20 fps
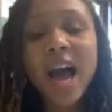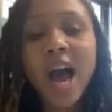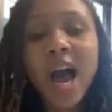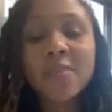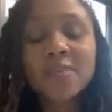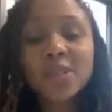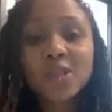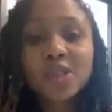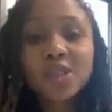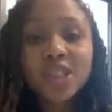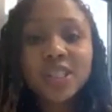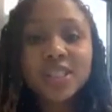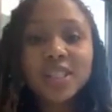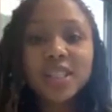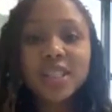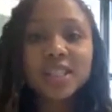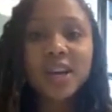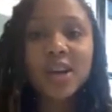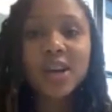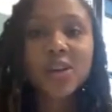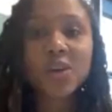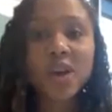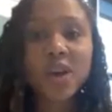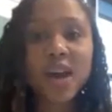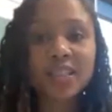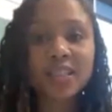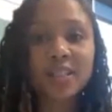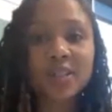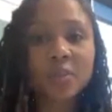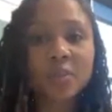So just to tell you guys a
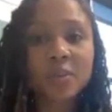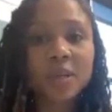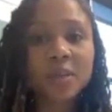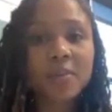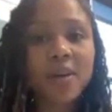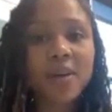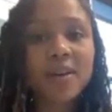little bit about